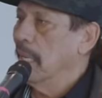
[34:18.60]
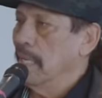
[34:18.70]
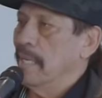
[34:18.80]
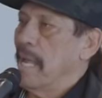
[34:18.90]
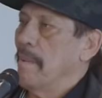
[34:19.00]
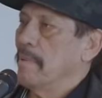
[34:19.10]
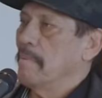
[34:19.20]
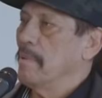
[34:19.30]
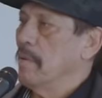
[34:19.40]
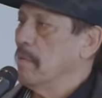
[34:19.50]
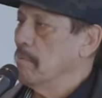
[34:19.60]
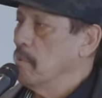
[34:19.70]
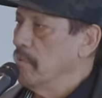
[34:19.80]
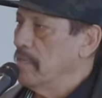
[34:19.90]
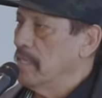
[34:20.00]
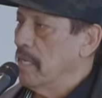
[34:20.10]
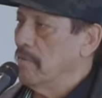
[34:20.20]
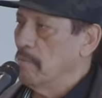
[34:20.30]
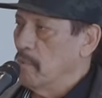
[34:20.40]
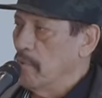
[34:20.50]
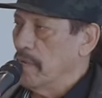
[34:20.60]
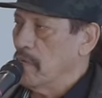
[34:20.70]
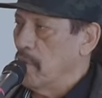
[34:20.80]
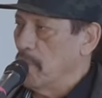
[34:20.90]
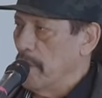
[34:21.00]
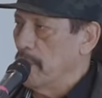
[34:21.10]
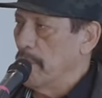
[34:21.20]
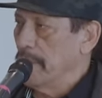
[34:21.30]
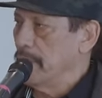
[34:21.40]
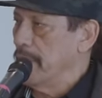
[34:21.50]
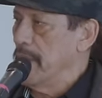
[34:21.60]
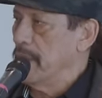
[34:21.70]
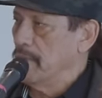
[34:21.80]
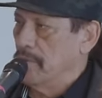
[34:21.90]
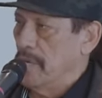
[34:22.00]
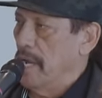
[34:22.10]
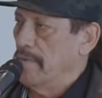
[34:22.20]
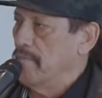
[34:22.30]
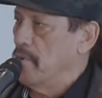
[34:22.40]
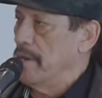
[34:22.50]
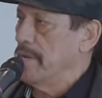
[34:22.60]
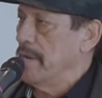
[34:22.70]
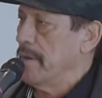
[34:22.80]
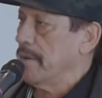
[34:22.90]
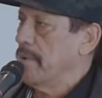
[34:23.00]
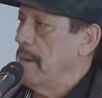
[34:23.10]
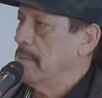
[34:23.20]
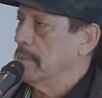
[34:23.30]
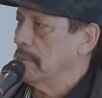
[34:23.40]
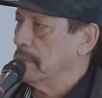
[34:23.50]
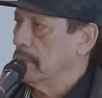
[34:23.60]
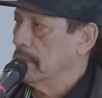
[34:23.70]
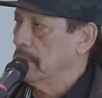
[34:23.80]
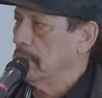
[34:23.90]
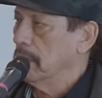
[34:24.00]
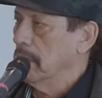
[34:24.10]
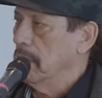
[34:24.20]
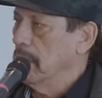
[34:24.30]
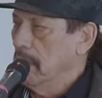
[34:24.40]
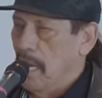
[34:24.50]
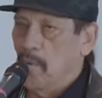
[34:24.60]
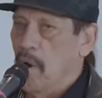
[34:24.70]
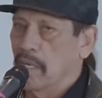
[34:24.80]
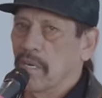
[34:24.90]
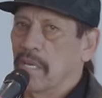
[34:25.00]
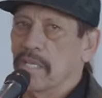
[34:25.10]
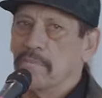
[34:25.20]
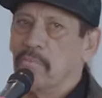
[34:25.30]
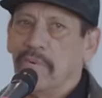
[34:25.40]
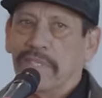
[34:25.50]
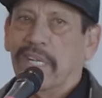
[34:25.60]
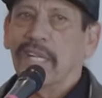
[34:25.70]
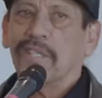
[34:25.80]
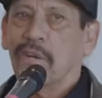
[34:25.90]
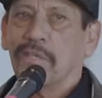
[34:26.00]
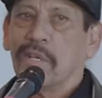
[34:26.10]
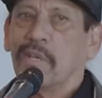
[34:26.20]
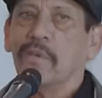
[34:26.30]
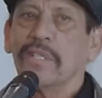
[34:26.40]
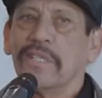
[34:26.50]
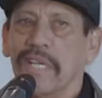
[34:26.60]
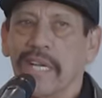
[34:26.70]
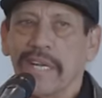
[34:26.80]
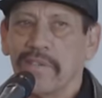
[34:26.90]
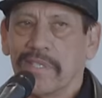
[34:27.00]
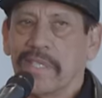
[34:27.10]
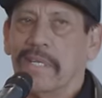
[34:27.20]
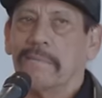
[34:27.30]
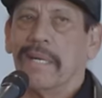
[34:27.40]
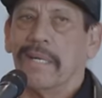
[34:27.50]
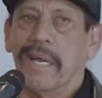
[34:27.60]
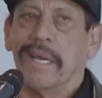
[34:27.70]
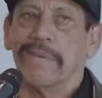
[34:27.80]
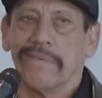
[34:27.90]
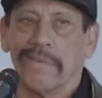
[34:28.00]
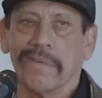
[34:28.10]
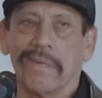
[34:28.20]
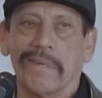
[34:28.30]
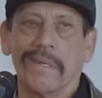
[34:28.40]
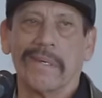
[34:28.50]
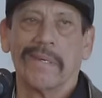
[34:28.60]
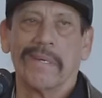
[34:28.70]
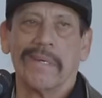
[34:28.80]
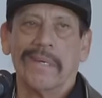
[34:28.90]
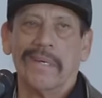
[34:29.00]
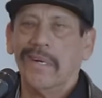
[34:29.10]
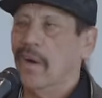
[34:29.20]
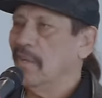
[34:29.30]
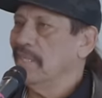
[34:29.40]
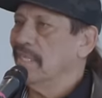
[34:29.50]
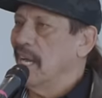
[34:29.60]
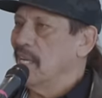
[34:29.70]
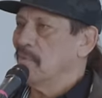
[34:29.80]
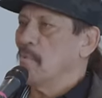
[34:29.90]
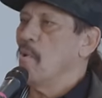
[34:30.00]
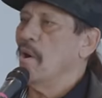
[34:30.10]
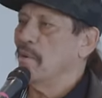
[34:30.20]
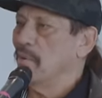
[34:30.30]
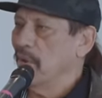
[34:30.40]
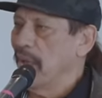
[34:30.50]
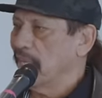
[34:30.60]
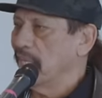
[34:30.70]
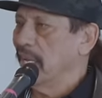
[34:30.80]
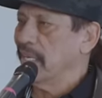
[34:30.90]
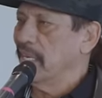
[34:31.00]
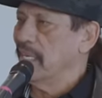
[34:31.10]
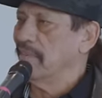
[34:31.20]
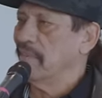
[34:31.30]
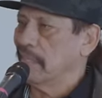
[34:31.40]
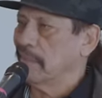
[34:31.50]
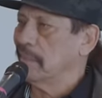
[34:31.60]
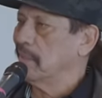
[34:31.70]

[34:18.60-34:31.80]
And it happened to be on the movie set of a movie called Runaway Train, John Voight and Eric Roberts. I walked onto this movie set, I thought it was the cutest thing I'd ever seen in my life. All these guys were walking around acting like convicts.